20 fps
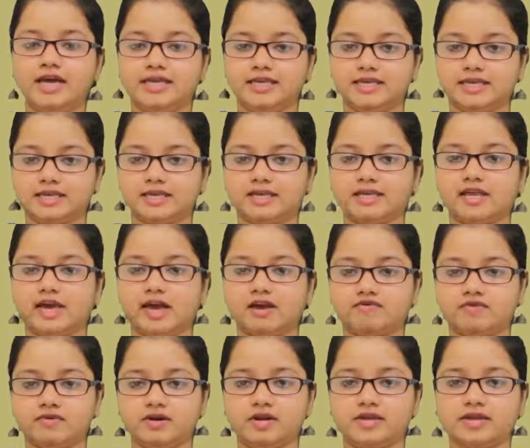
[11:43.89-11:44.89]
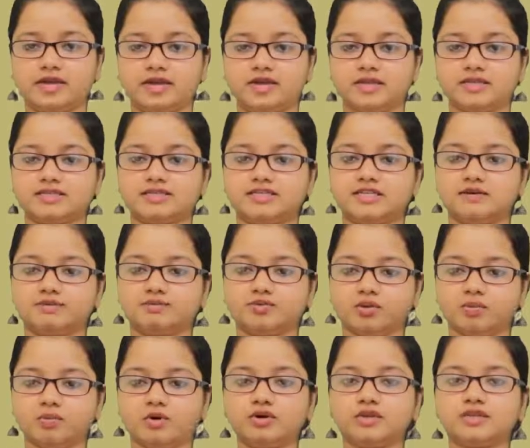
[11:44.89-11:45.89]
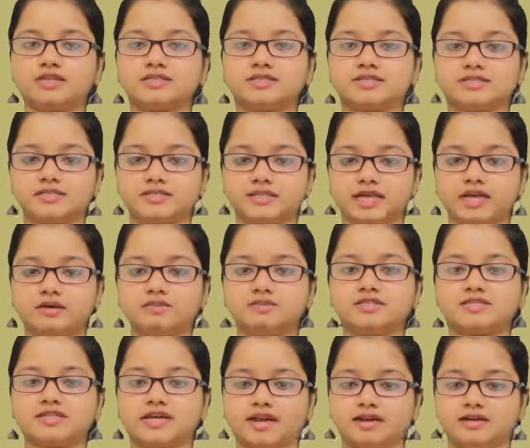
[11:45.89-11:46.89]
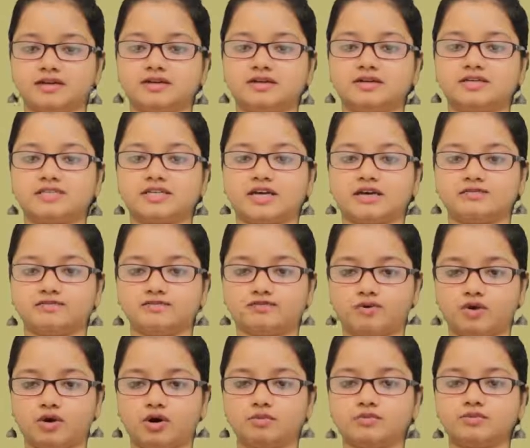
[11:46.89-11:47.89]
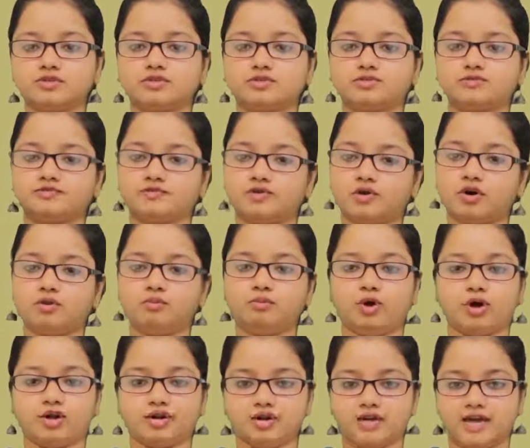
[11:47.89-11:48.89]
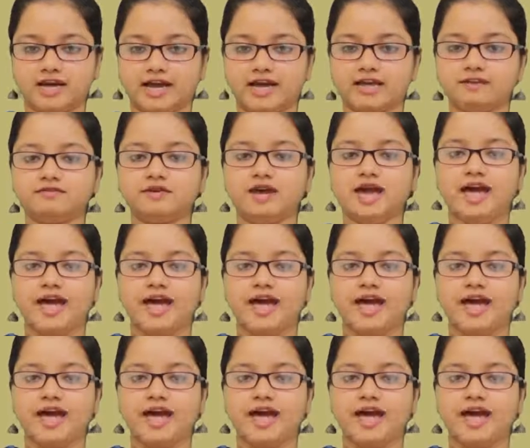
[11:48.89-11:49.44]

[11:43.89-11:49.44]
yet in every case they promote the same standards and forms for modern life